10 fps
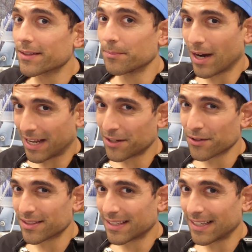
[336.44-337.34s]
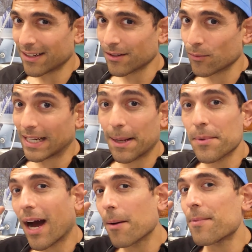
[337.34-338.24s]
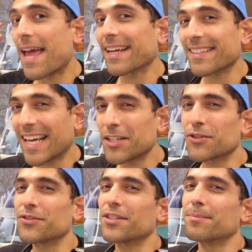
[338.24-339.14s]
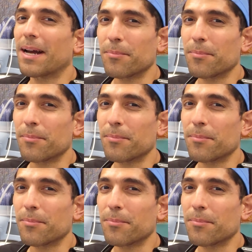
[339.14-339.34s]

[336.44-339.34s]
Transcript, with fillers: on the monitors here when I'm not paying attention to my